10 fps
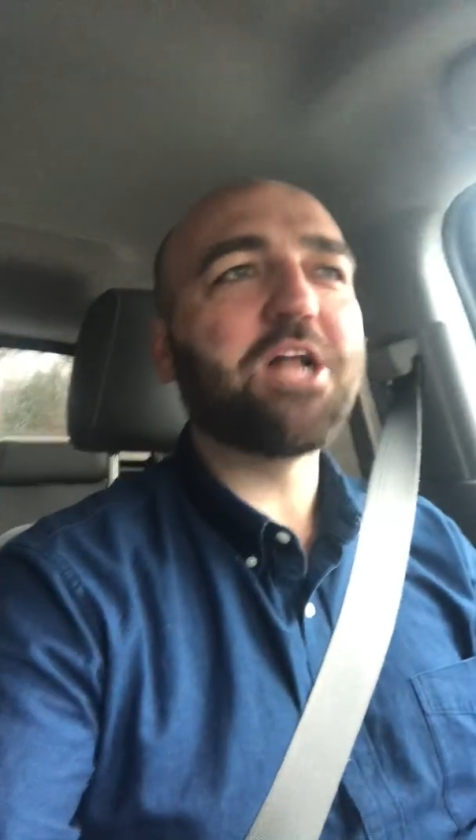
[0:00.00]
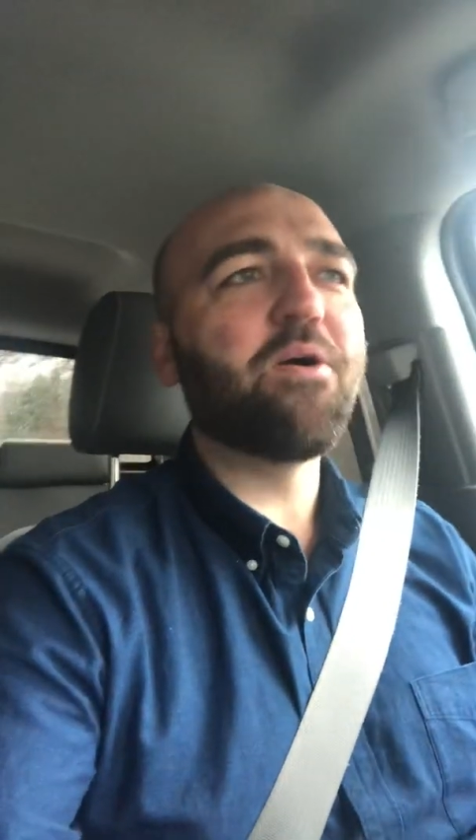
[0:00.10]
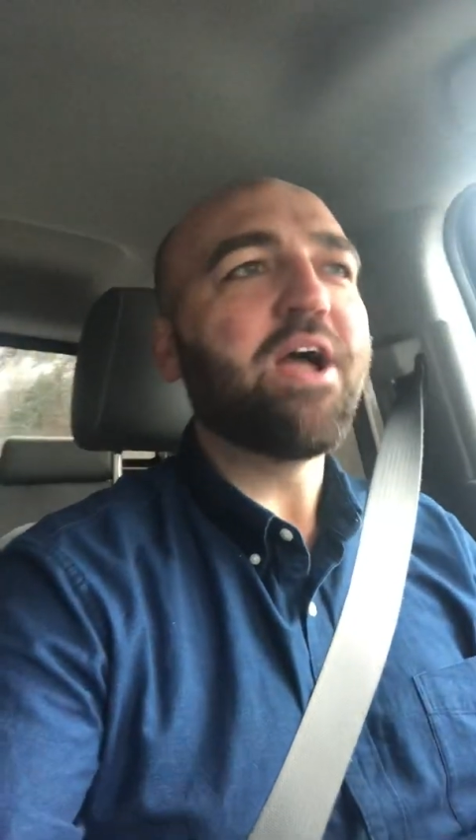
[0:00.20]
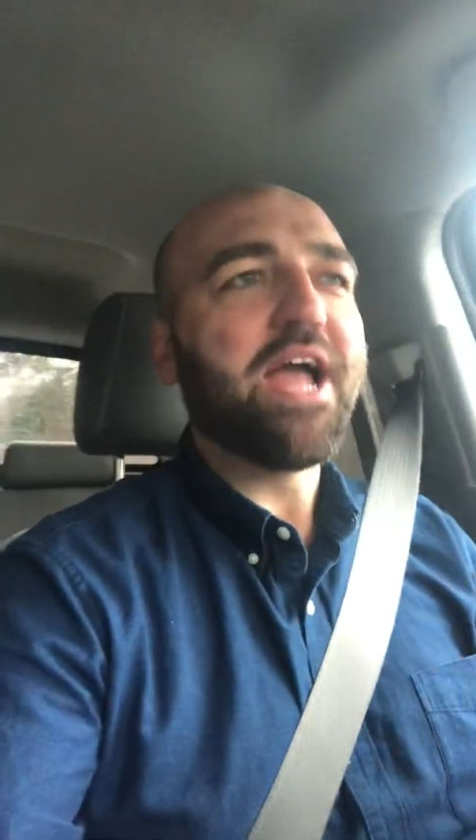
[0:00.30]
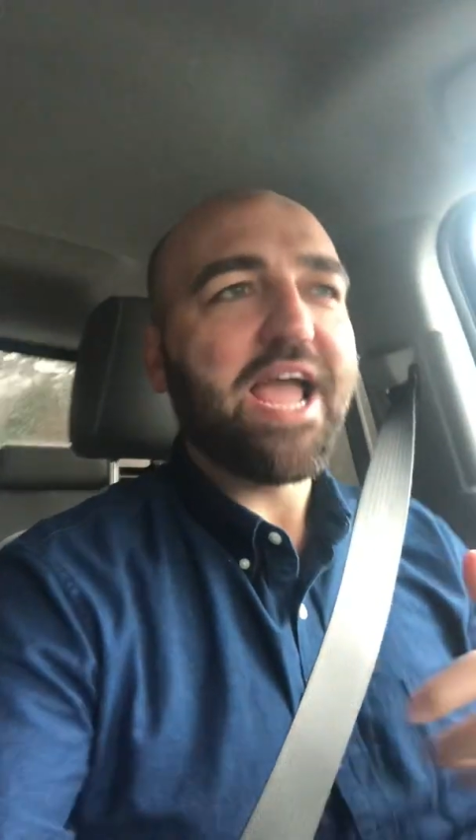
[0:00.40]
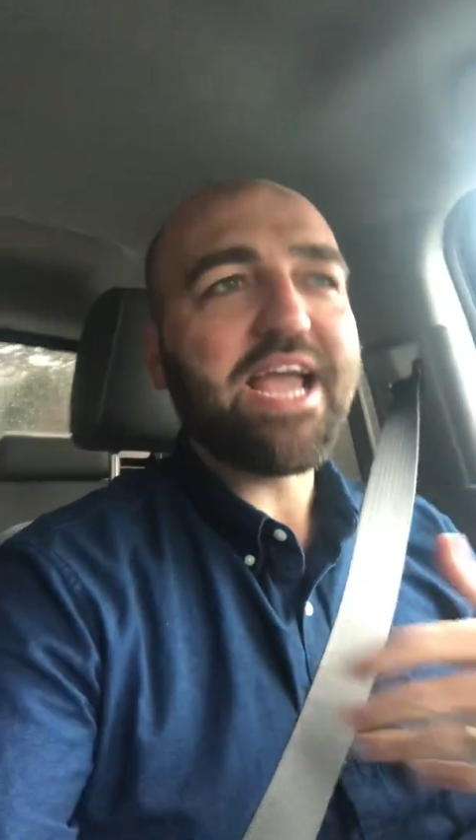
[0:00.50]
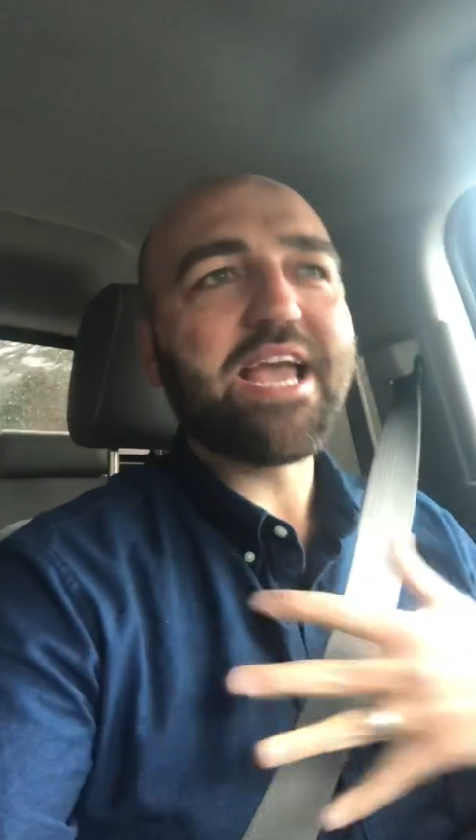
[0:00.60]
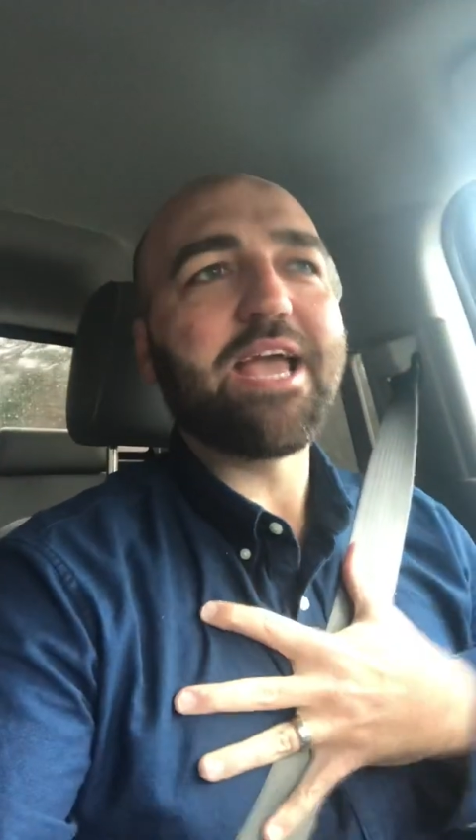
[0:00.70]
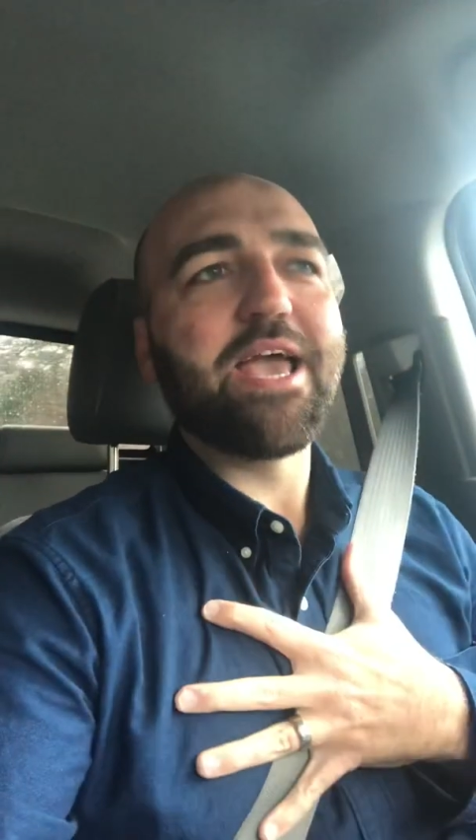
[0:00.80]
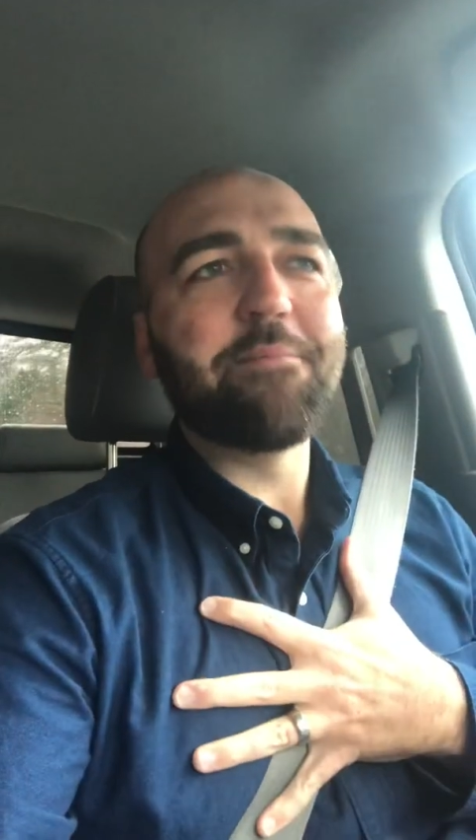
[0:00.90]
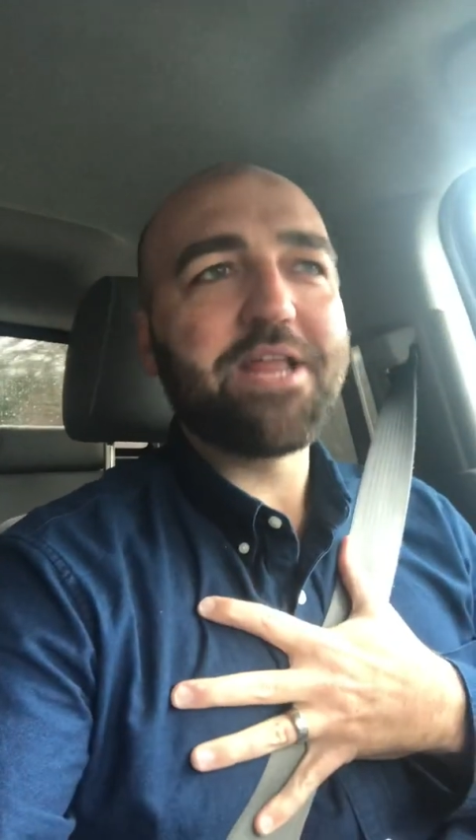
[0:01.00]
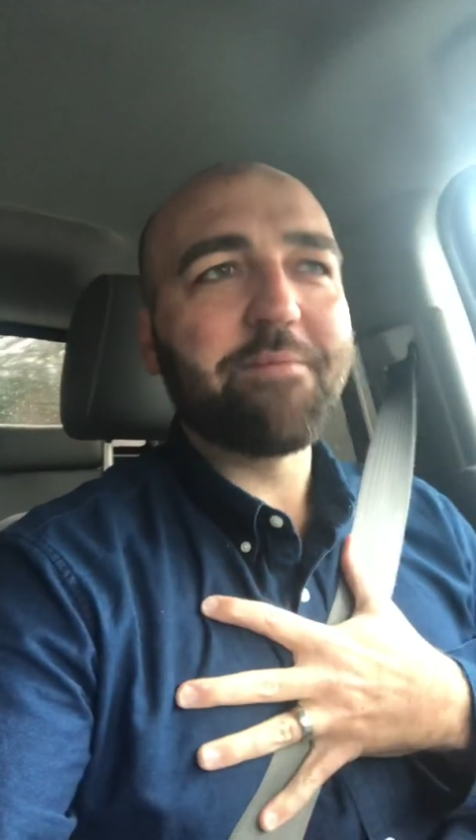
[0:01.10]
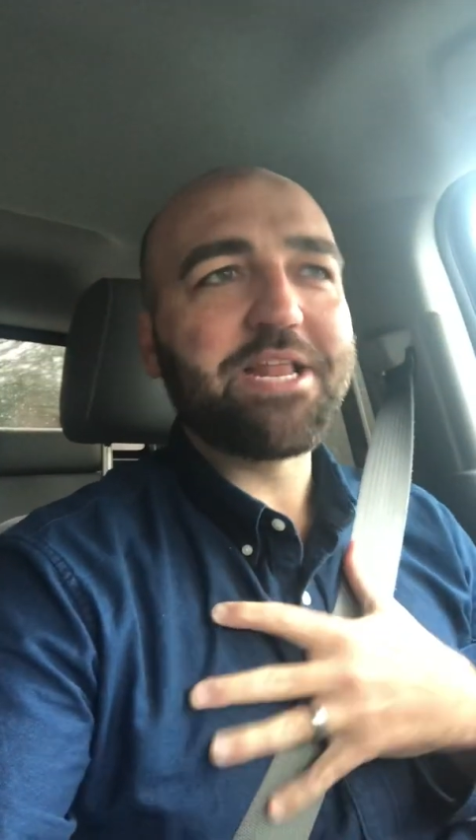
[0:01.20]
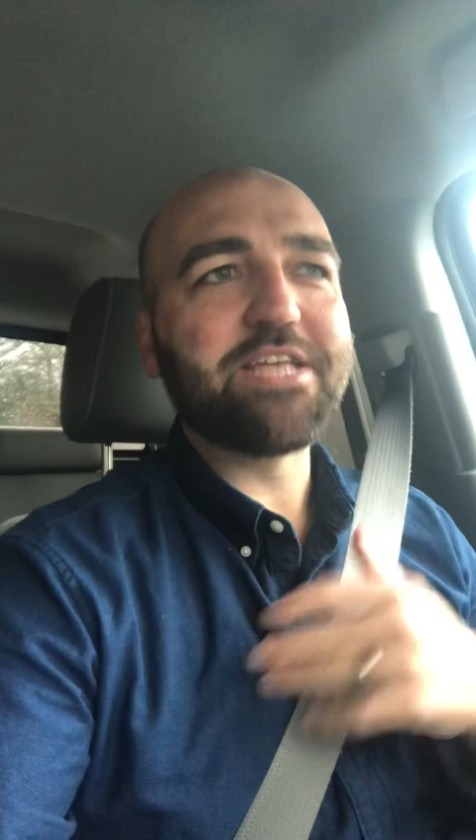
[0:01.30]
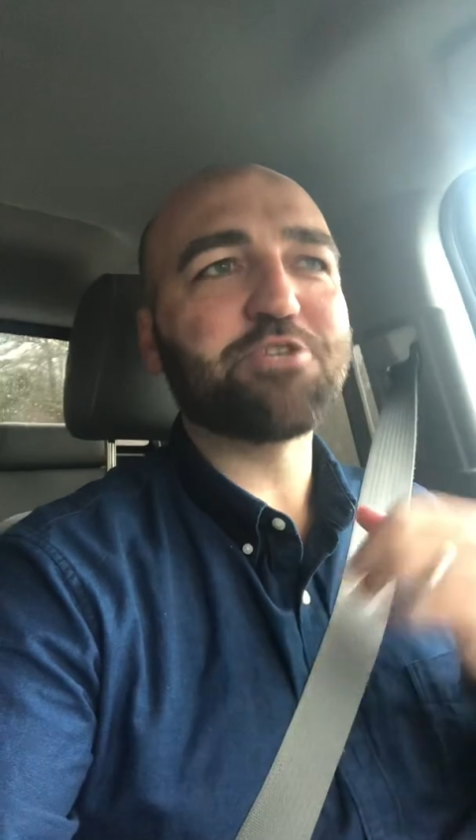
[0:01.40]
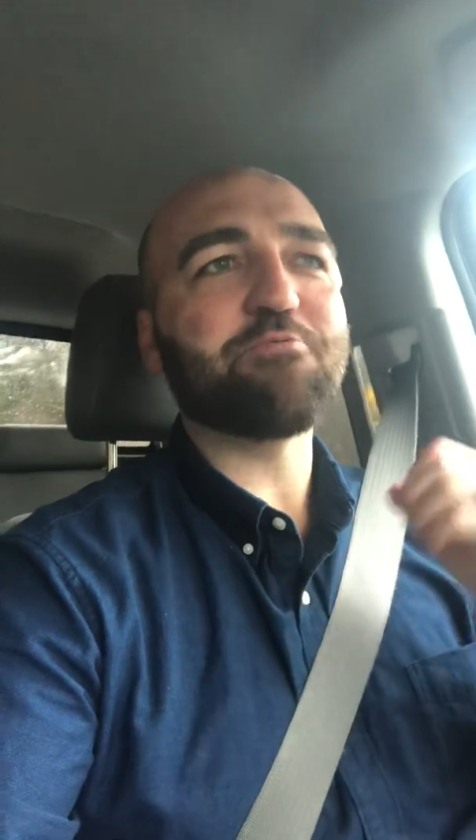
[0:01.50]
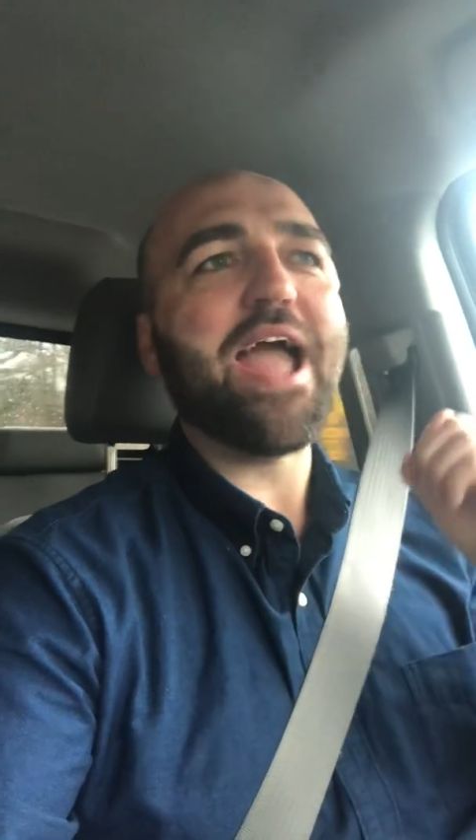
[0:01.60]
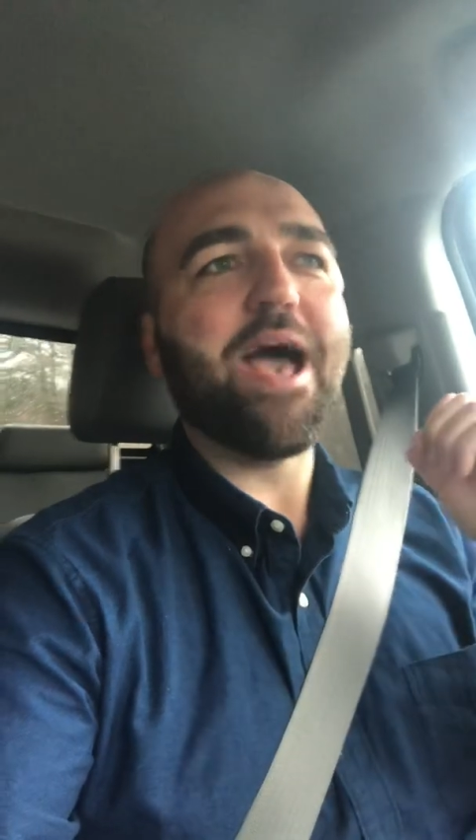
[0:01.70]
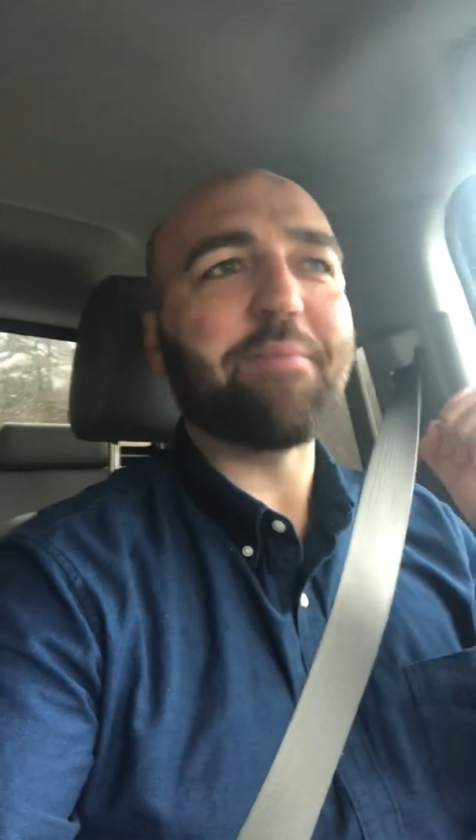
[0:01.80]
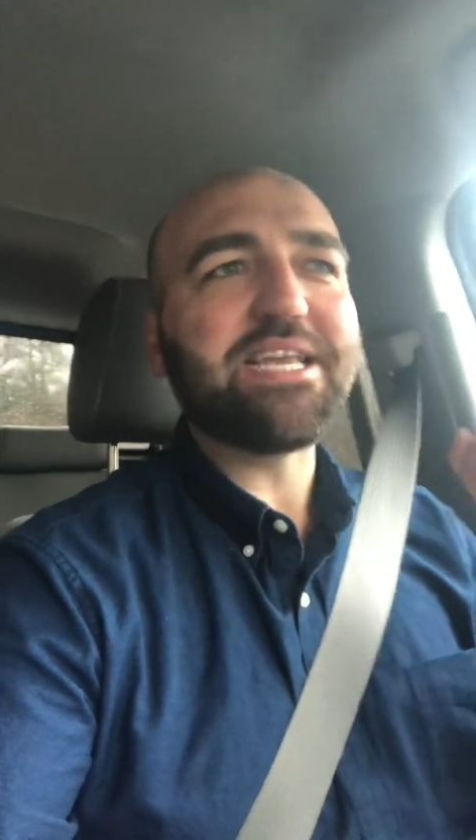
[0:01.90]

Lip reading: Eminem in his rap,